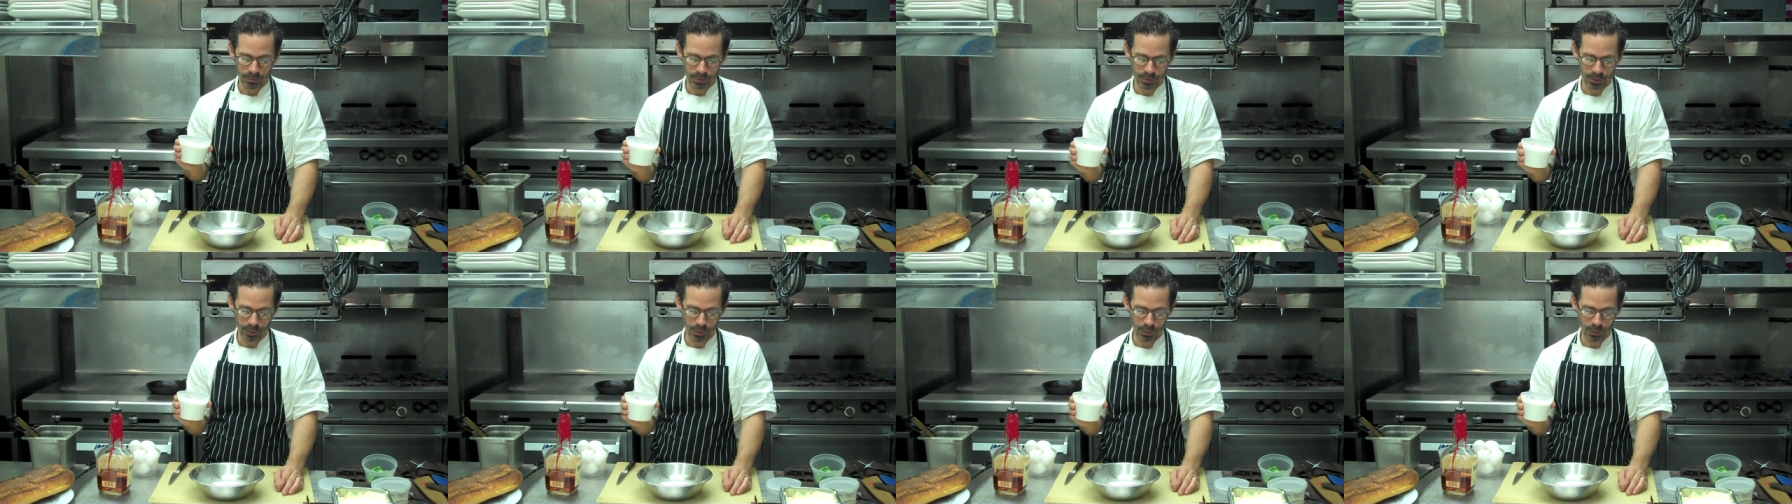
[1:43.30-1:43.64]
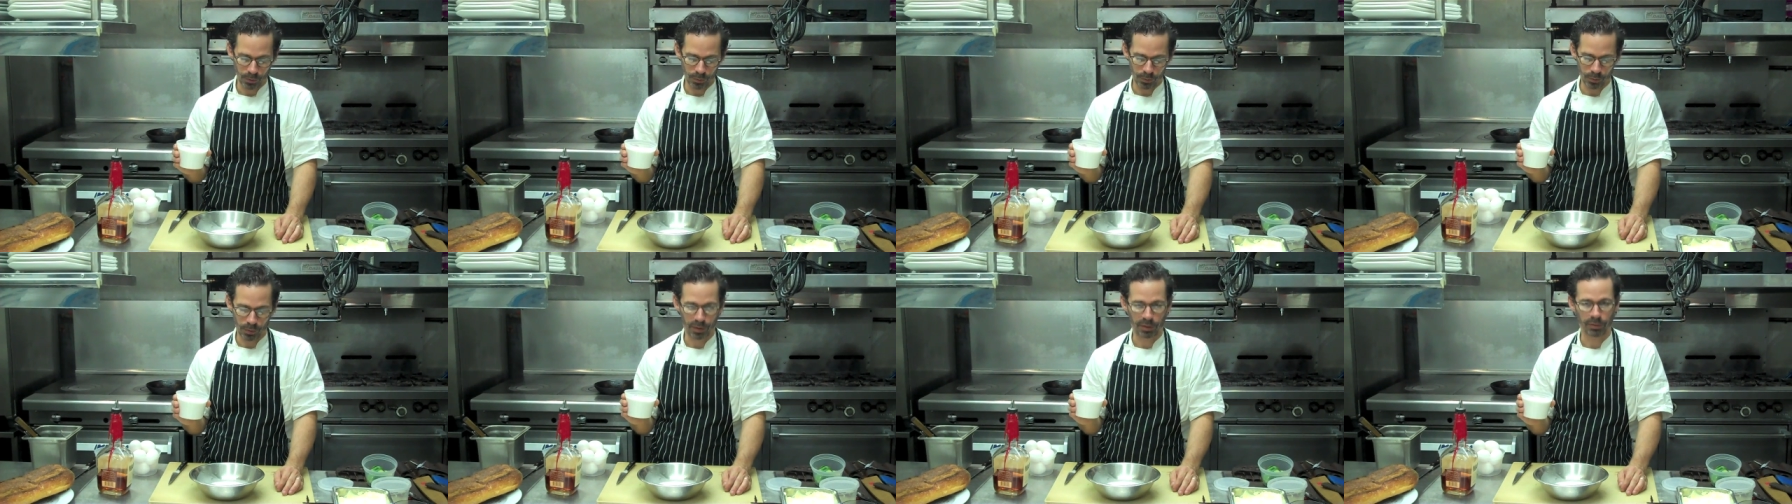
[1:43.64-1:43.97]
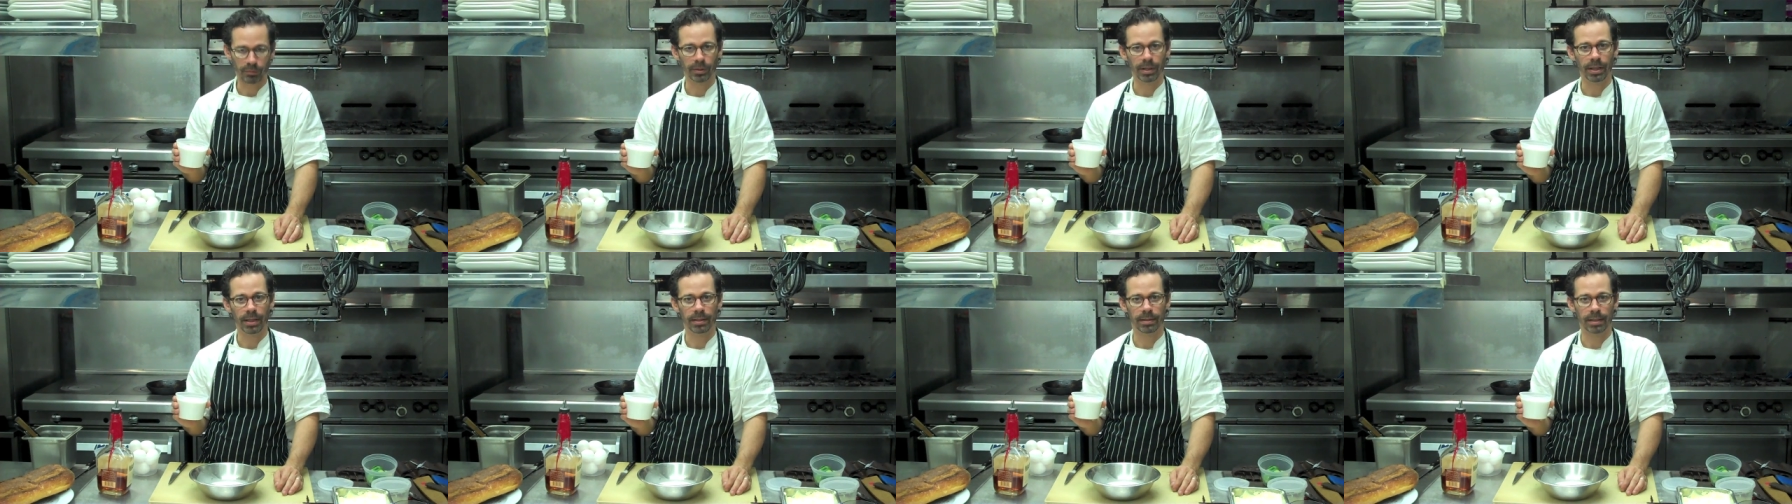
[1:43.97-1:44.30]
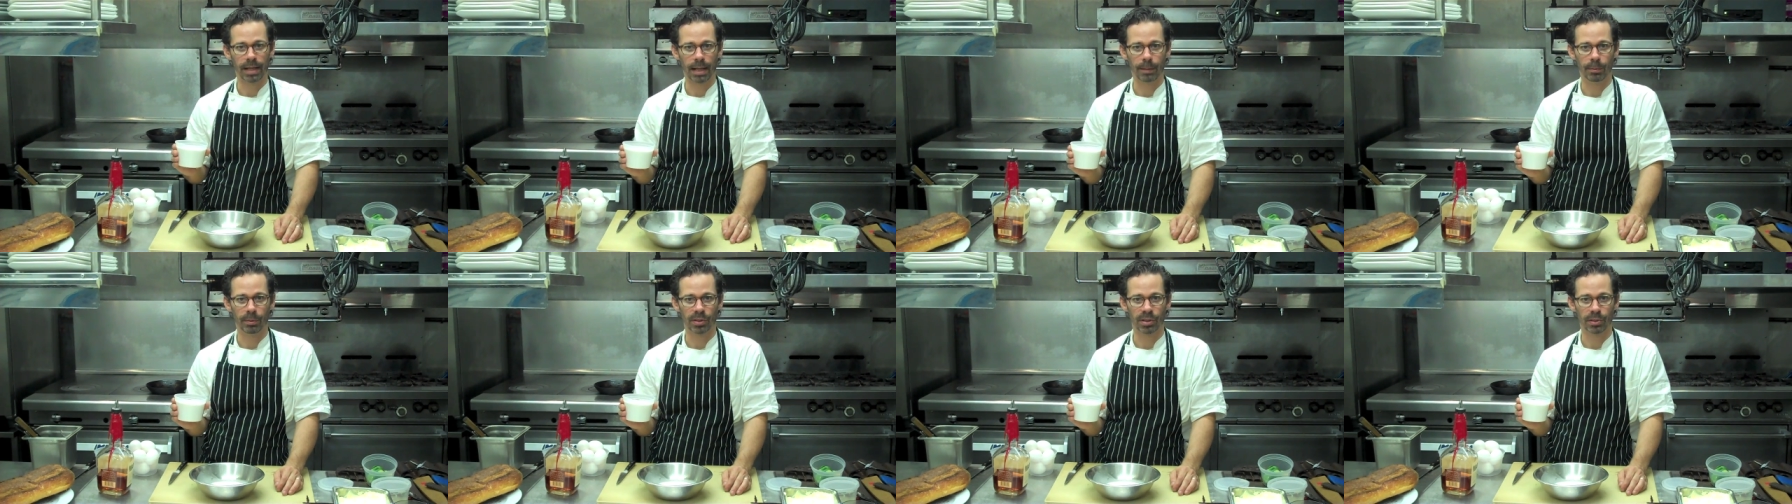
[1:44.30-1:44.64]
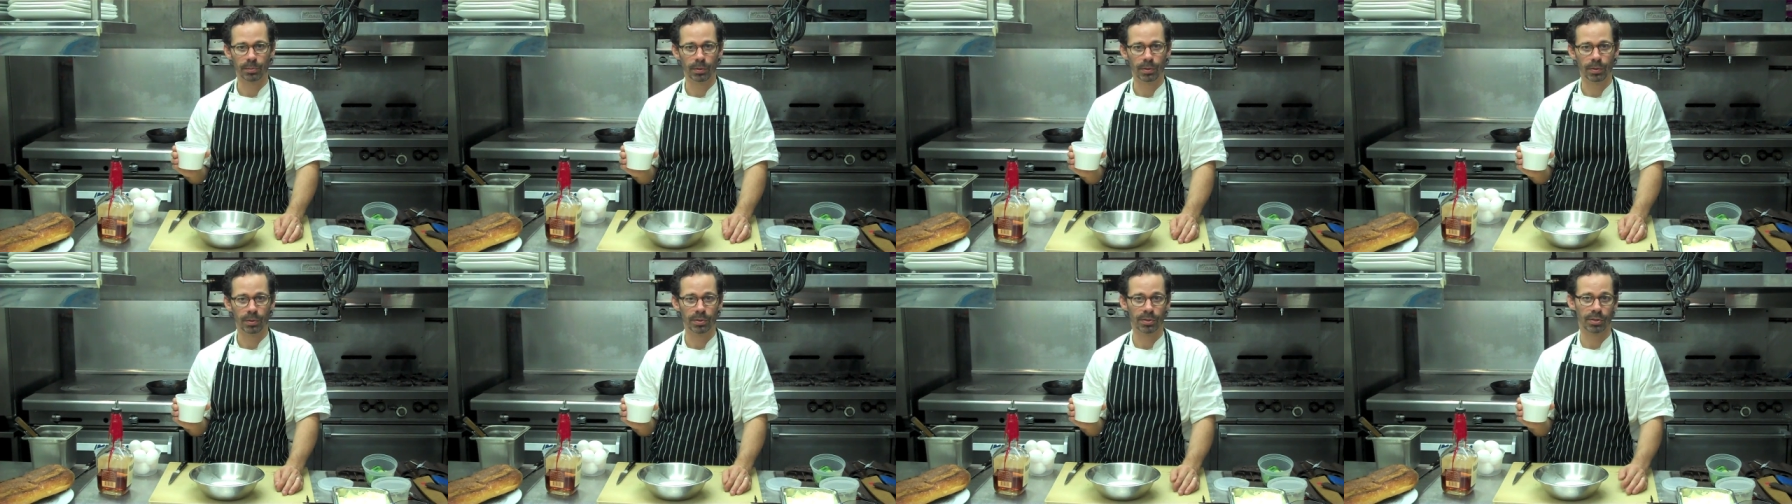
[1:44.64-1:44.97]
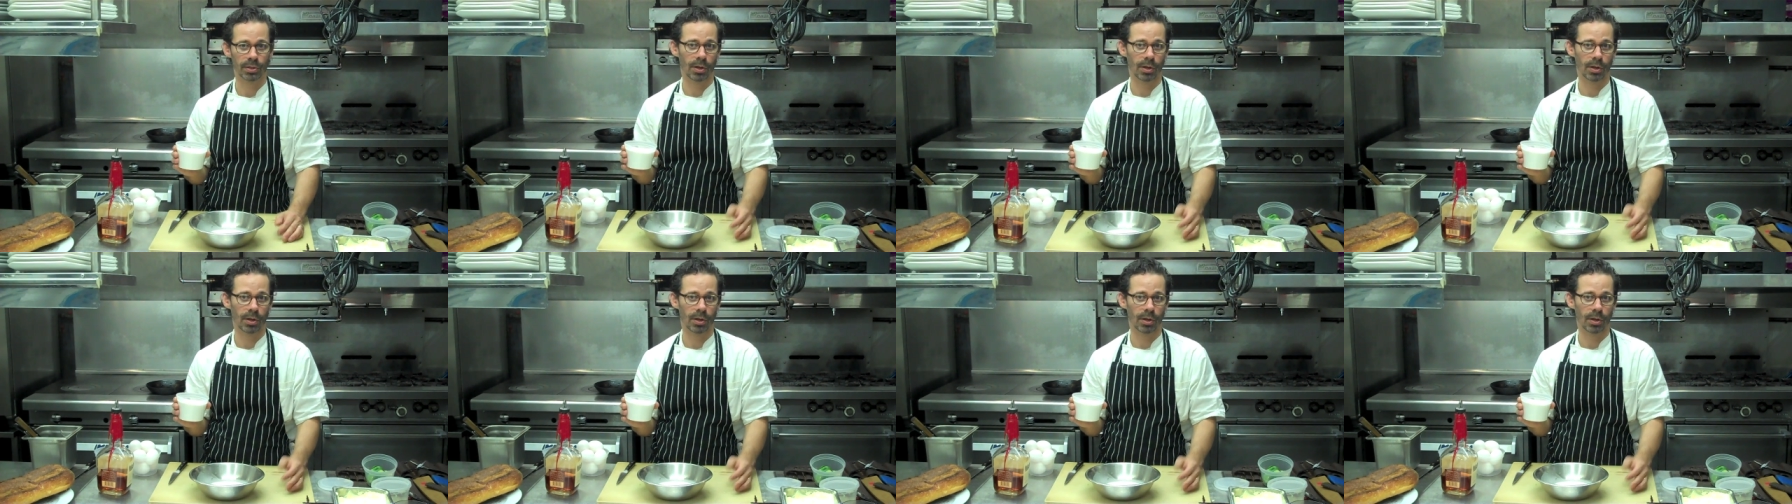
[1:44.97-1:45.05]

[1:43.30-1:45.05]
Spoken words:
2 to 3 tablespoons,